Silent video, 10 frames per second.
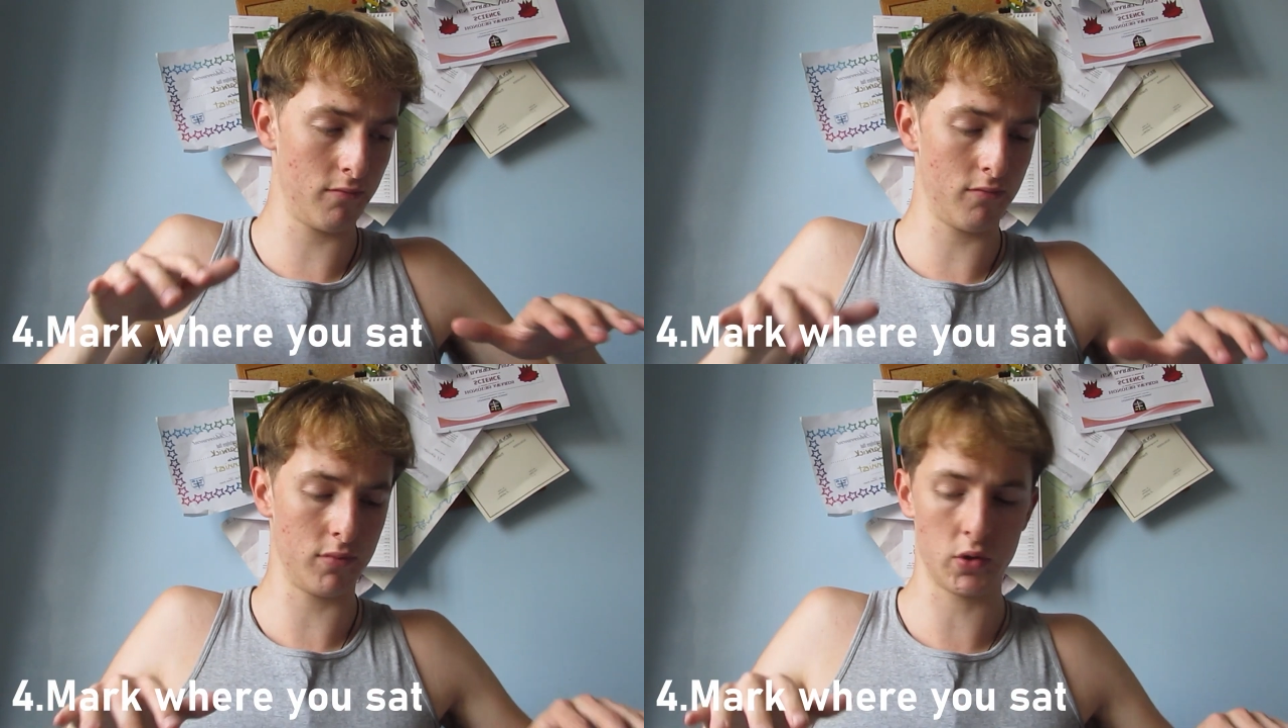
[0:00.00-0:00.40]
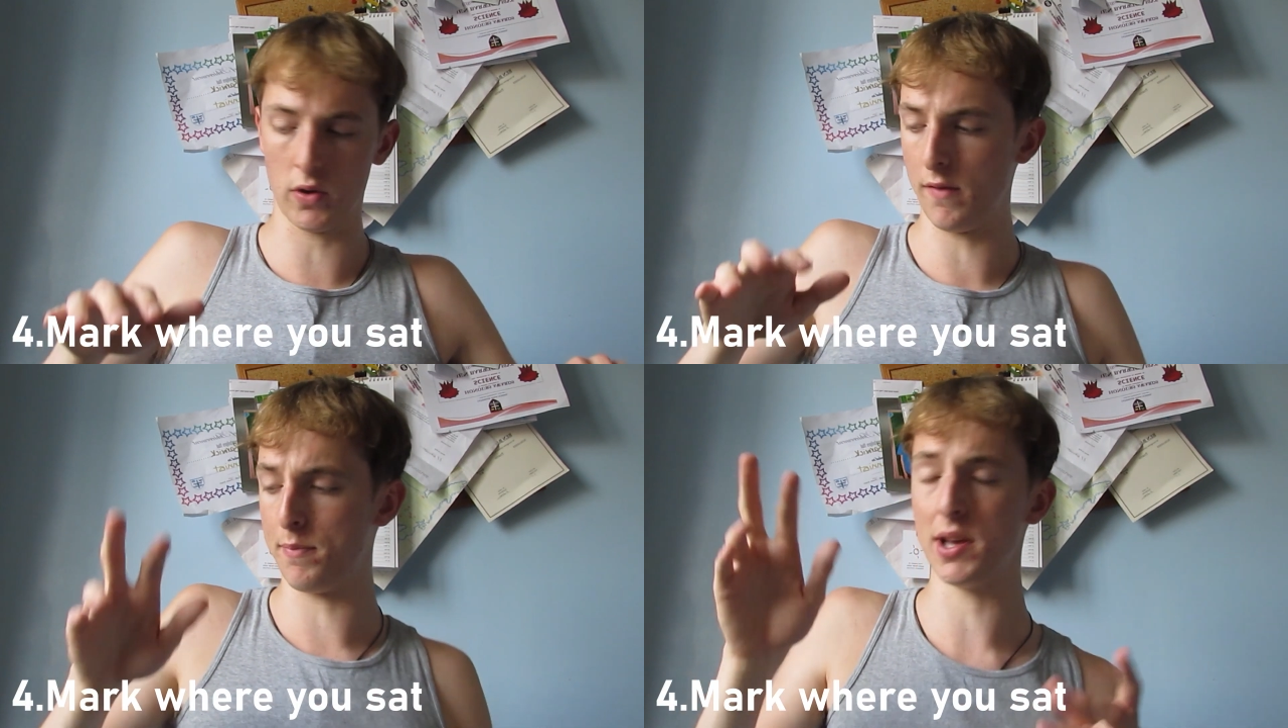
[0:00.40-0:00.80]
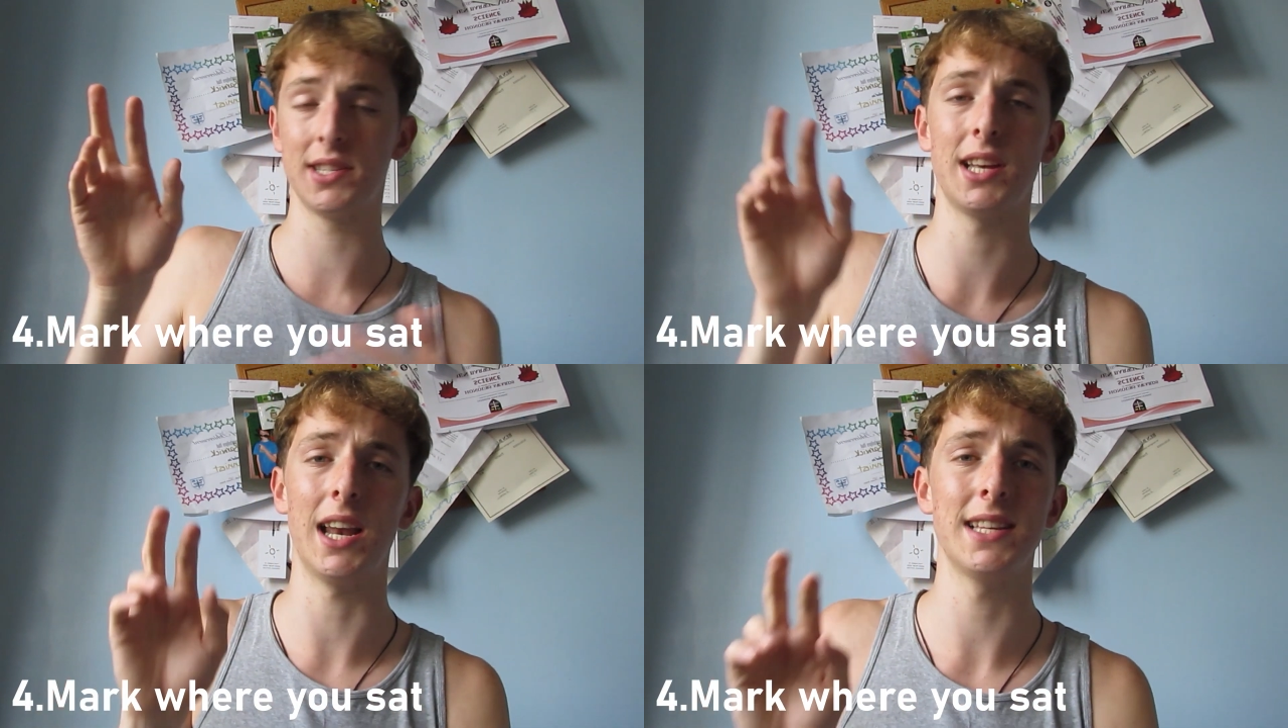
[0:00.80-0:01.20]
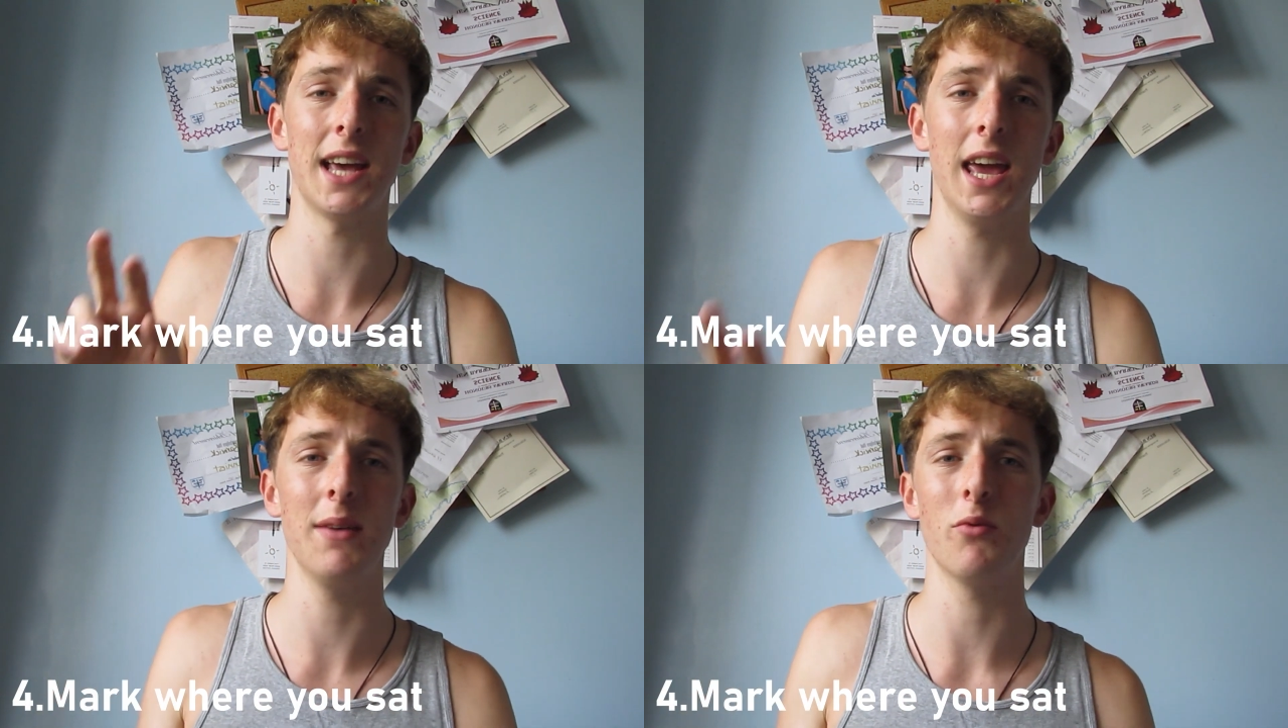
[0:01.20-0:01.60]
sort of put
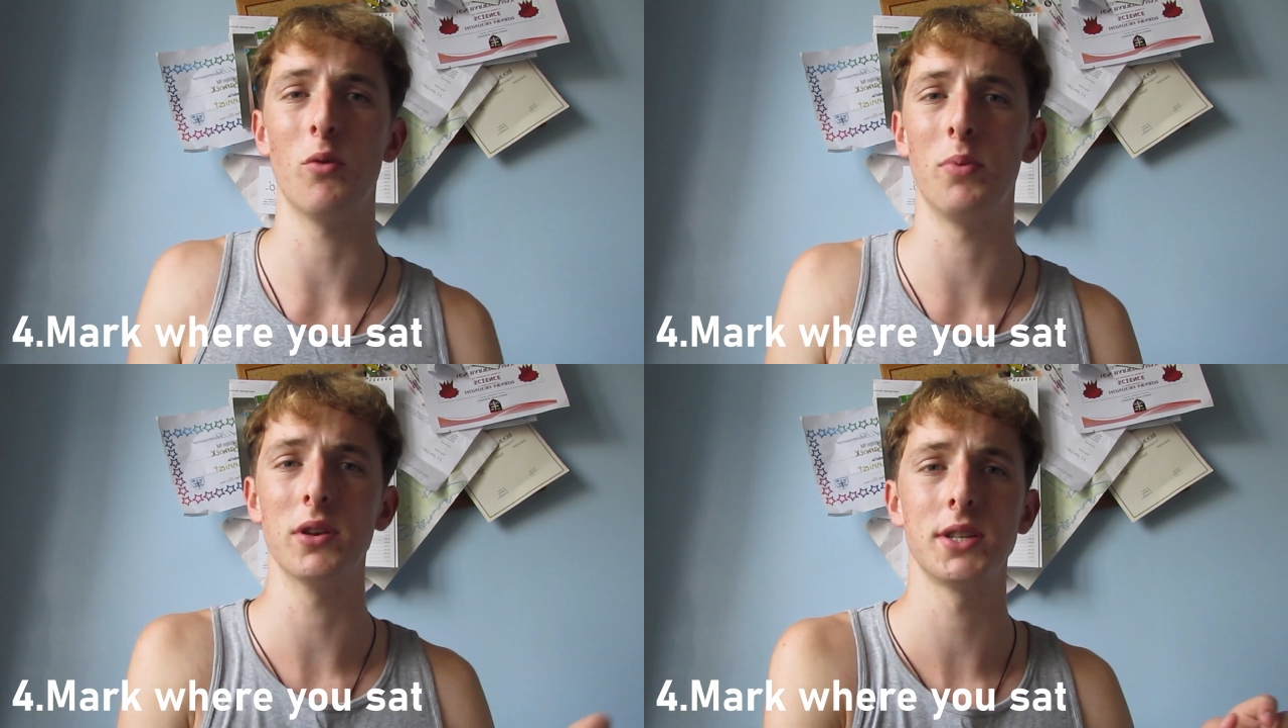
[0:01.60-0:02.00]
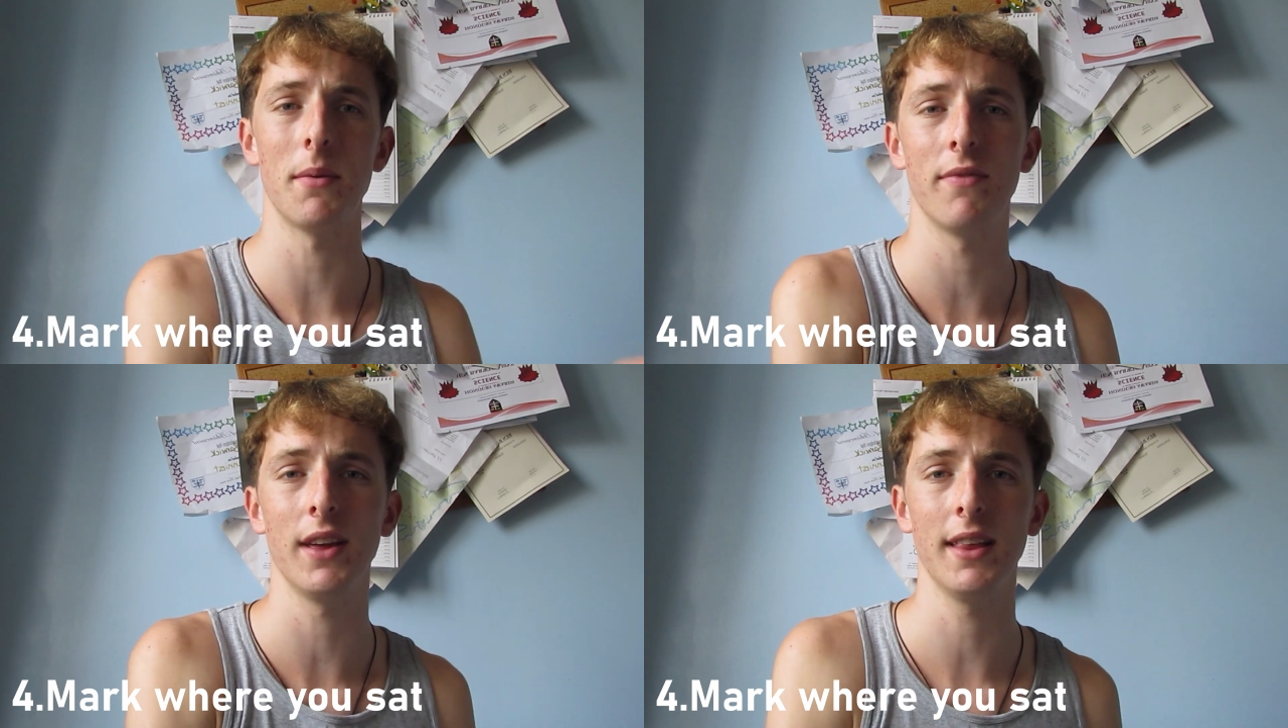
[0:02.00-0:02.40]
sellotape or put something